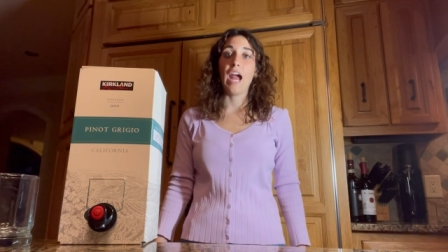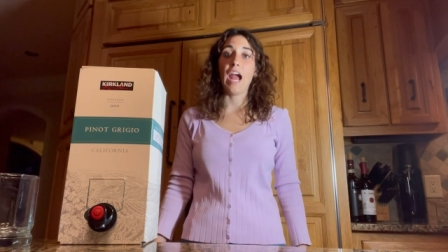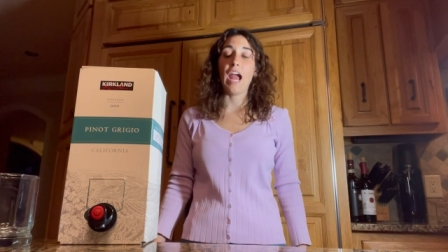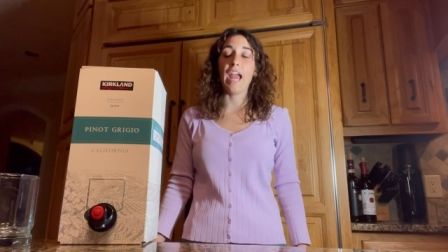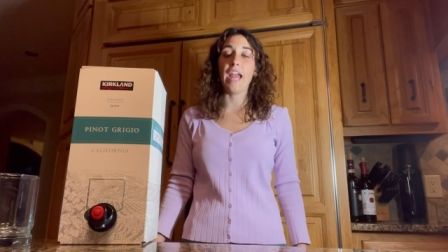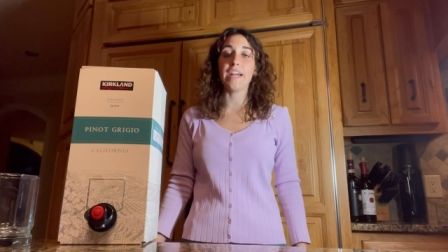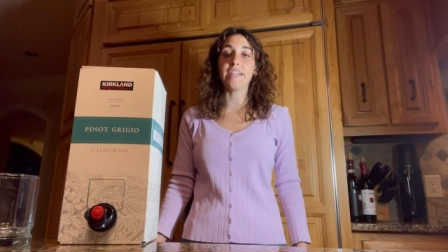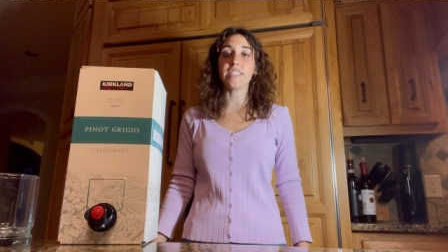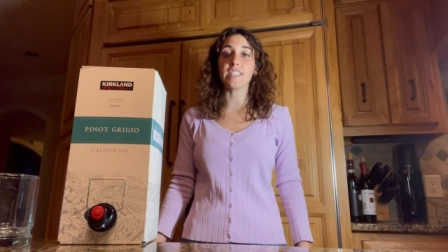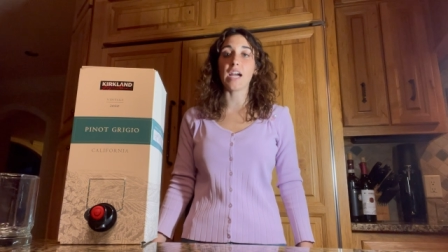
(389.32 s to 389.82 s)

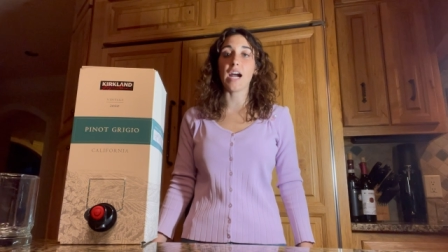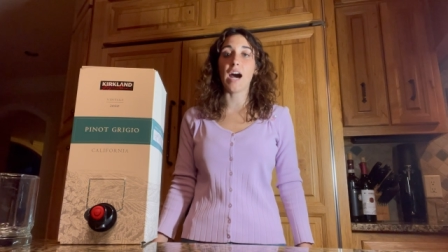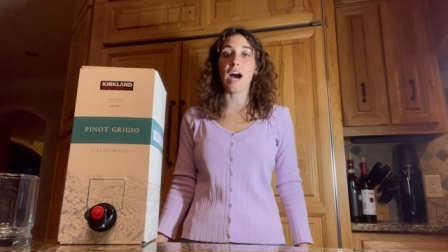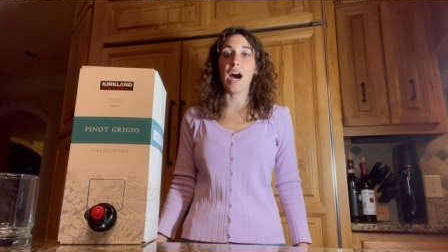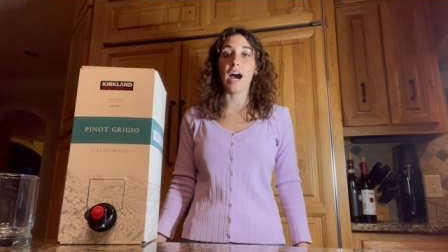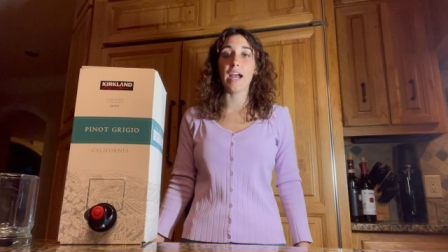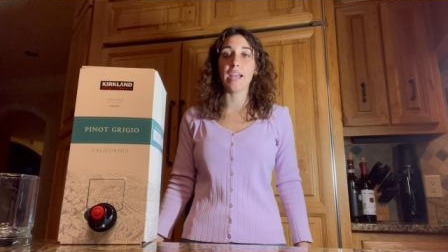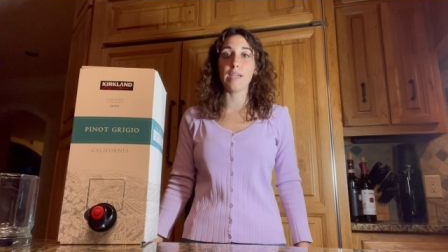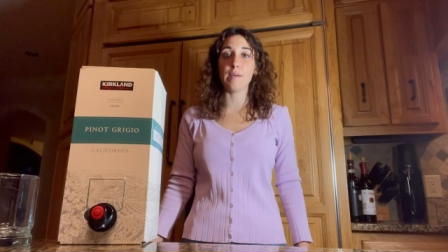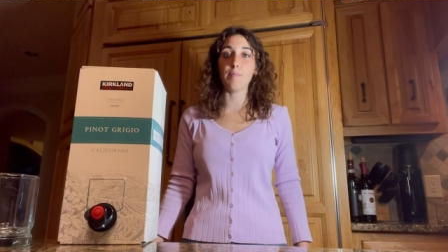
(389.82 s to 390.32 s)
And
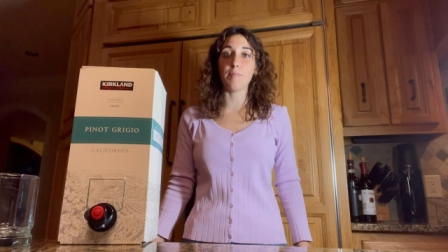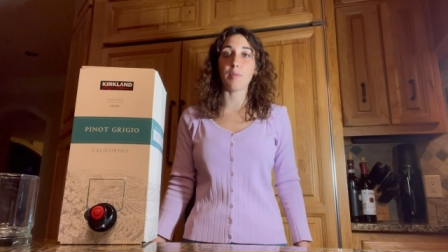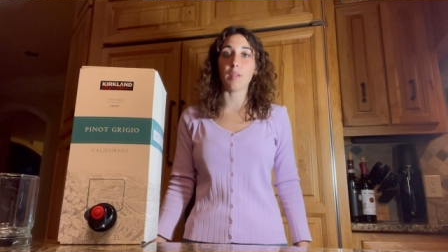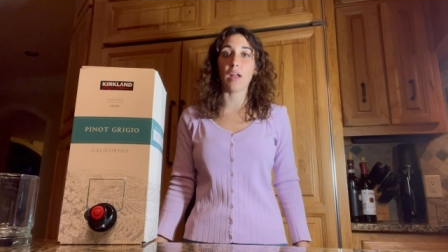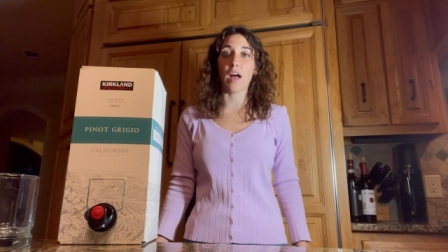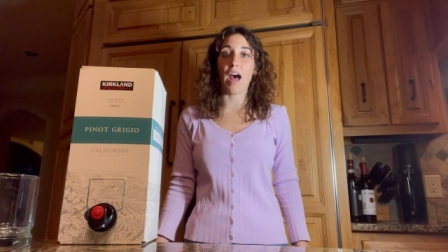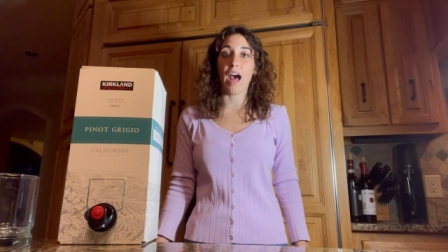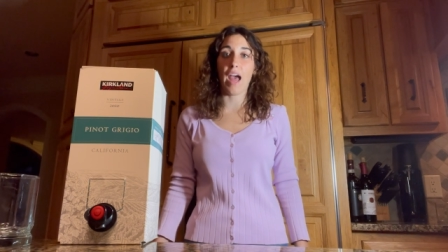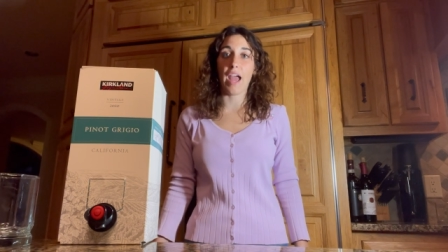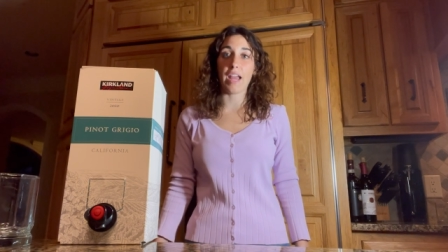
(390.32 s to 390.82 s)
I
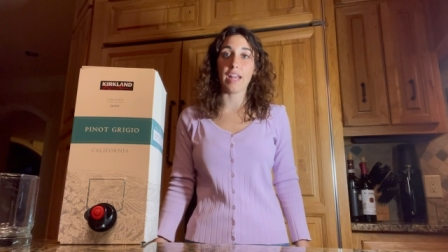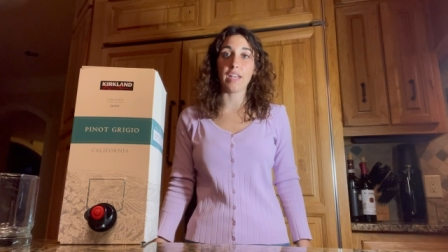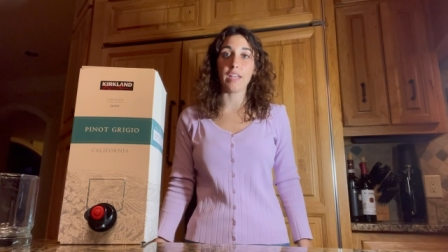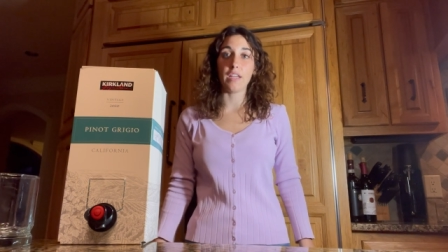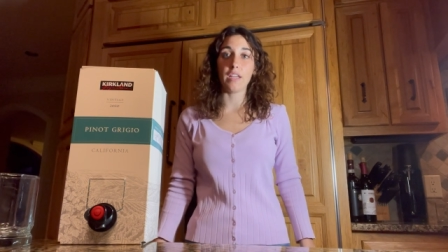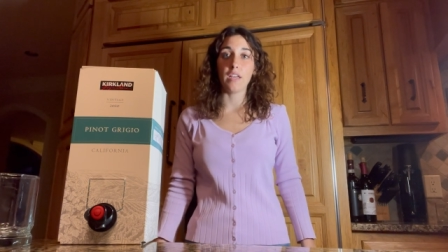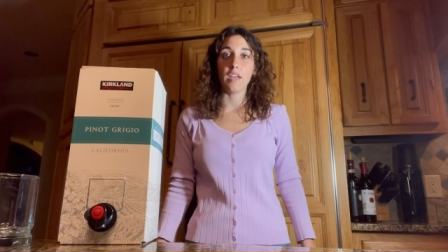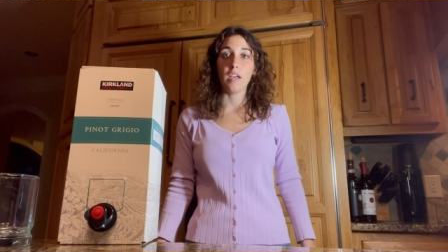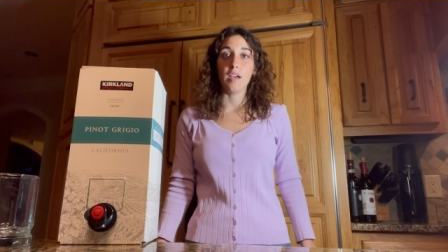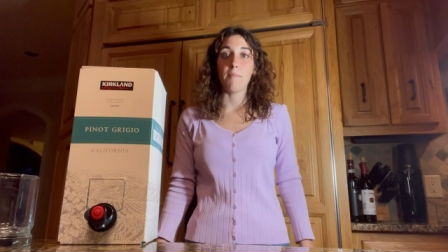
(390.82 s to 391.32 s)
implied
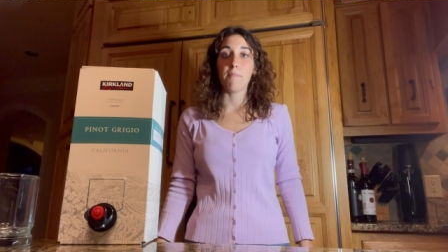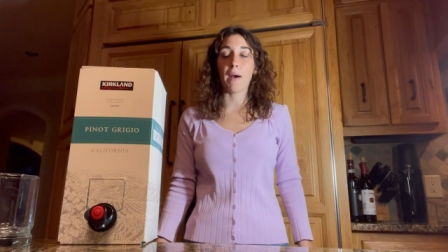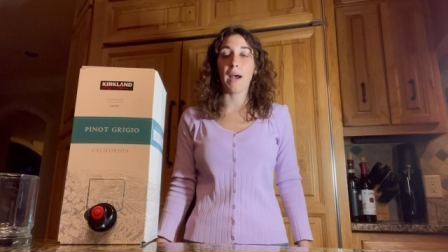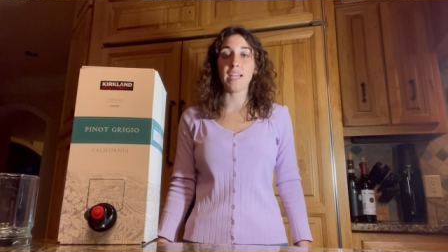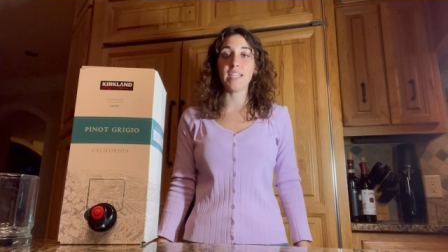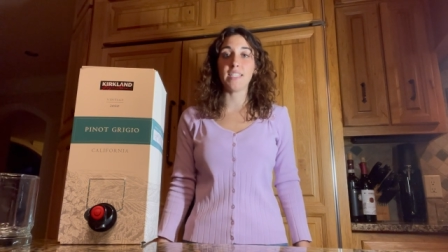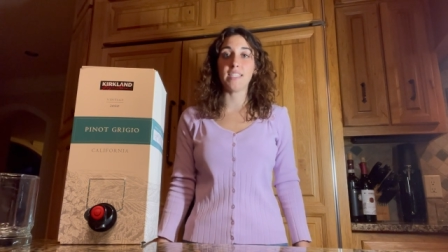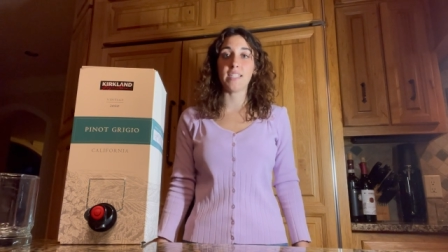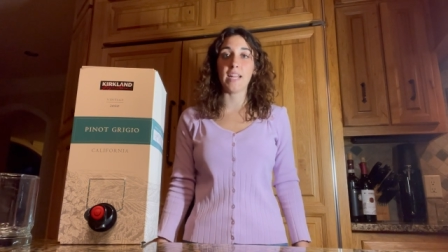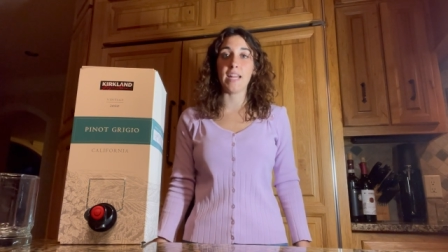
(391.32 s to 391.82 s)
by
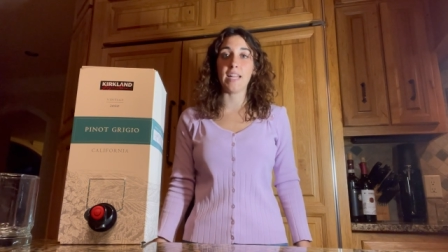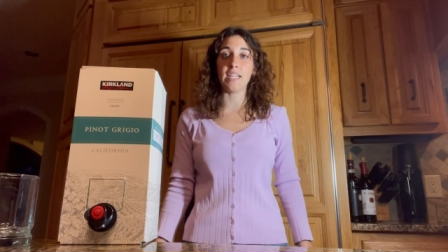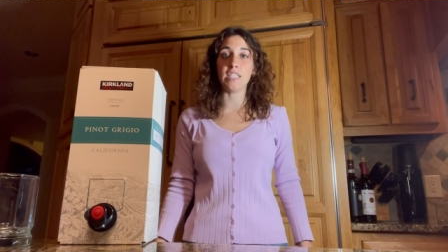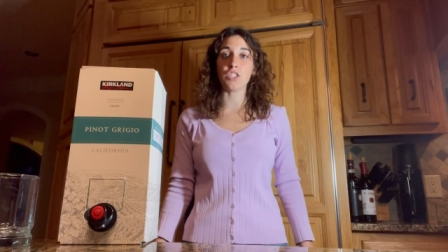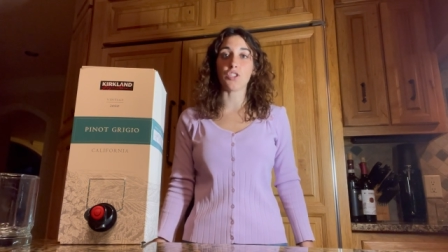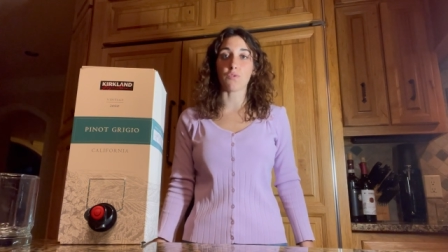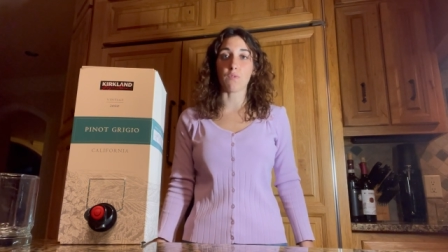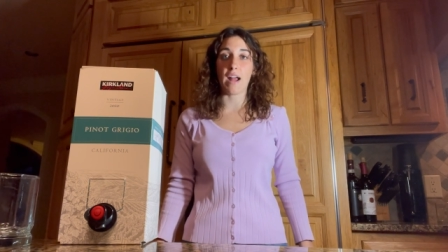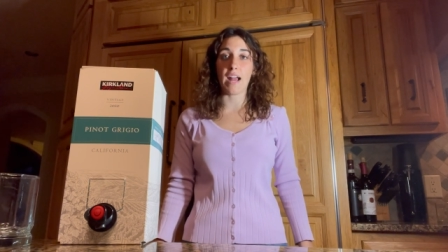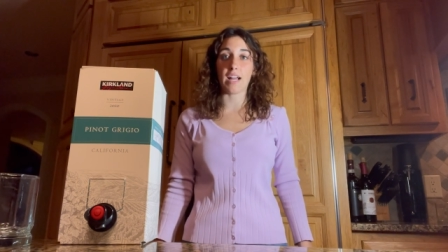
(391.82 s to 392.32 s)
stating
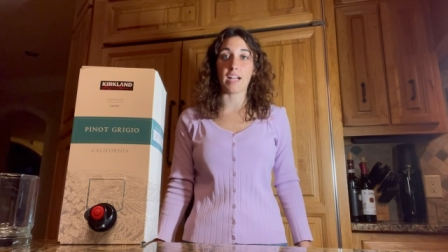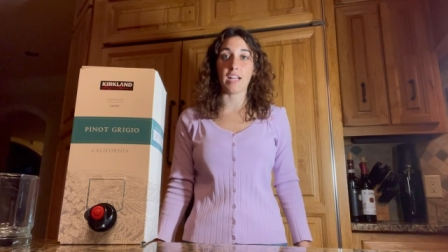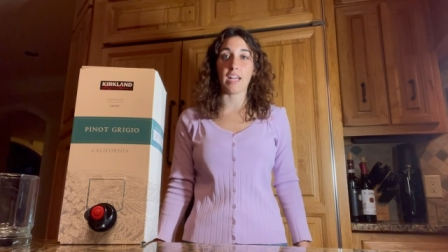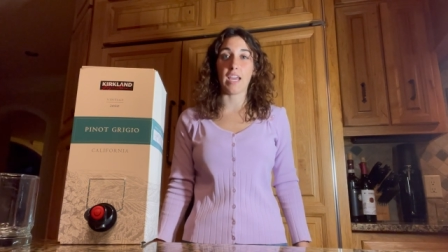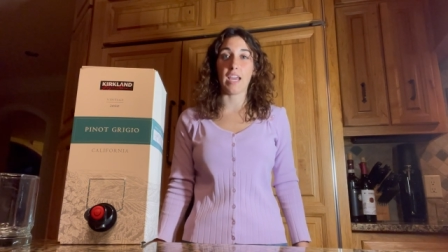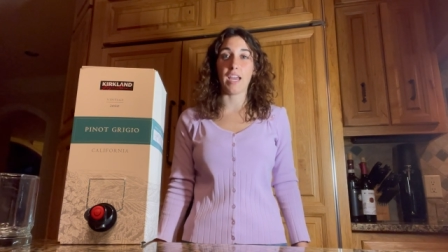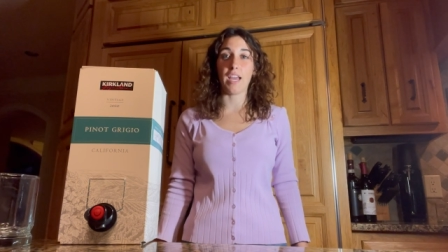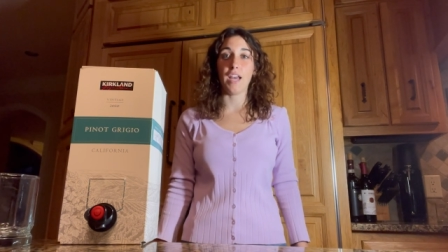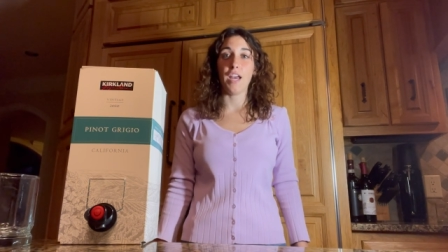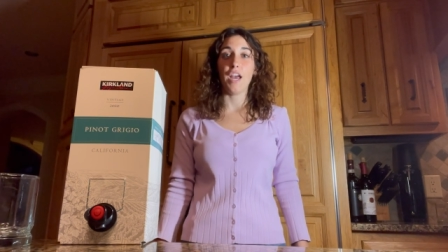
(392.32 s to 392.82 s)

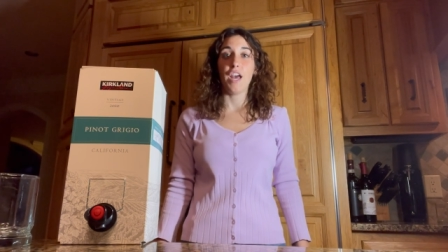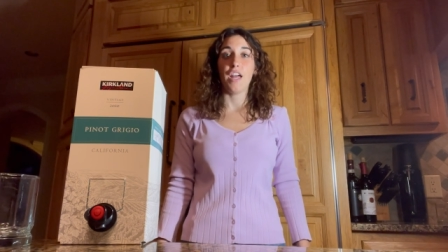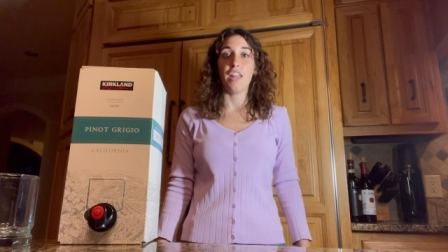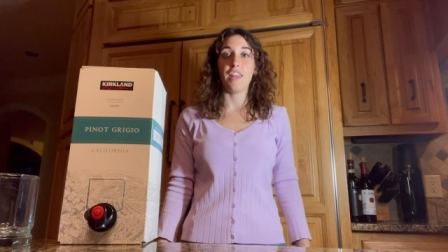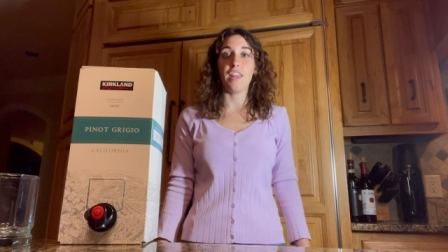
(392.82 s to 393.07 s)
directly